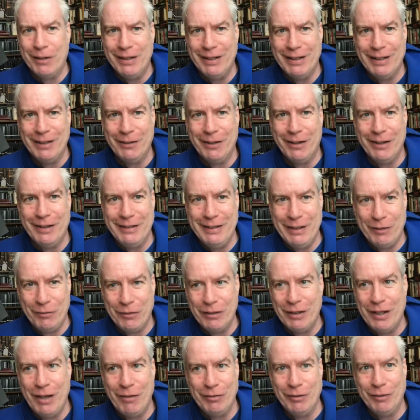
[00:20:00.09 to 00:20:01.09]
dealing on a
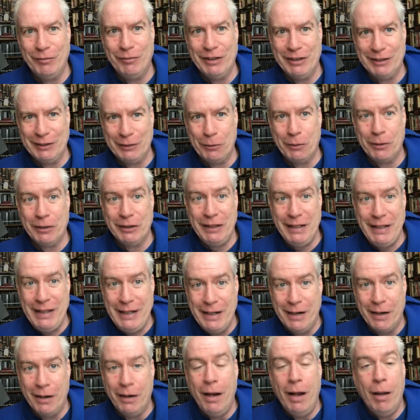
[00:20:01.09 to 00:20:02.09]
different level of discourse
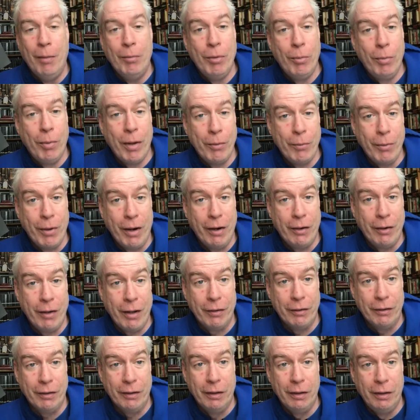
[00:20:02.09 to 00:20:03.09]
here, but one way or
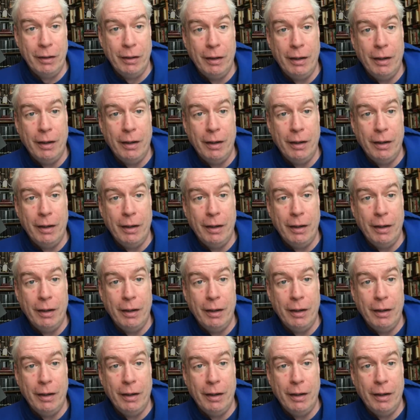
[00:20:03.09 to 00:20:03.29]
another,